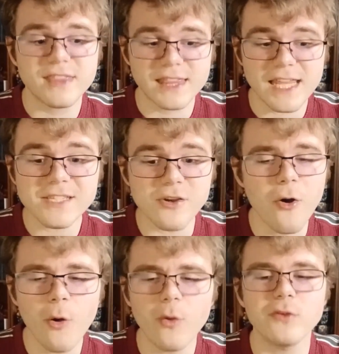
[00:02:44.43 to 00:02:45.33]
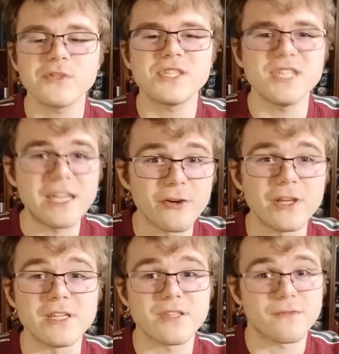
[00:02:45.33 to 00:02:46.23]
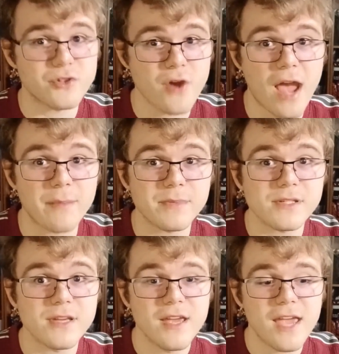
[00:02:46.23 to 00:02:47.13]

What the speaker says: that's a whole series of traps.